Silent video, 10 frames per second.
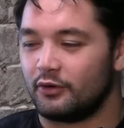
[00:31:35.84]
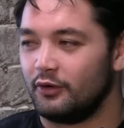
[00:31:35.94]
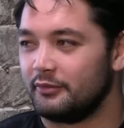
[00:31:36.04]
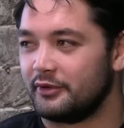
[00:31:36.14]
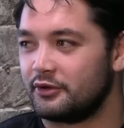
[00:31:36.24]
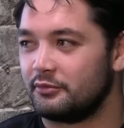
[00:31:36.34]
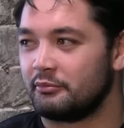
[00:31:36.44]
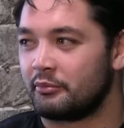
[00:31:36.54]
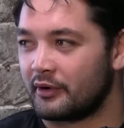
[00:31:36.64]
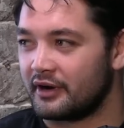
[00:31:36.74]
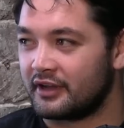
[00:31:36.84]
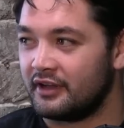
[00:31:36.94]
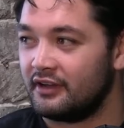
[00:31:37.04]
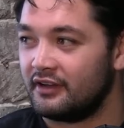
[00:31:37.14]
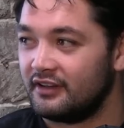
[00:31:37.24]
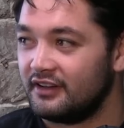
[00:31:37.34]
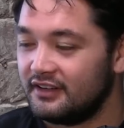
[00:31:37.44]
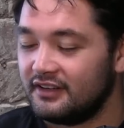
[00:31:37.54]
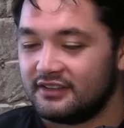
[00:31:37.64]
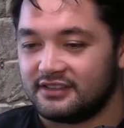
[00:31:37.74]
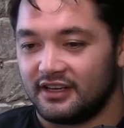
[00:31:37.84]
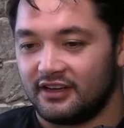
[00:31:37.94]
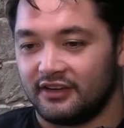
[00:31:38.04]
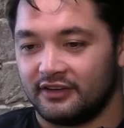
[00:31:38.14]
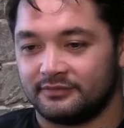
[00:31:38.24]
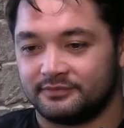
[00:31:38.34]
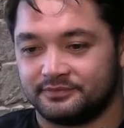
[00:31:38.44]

call him the human brick. So,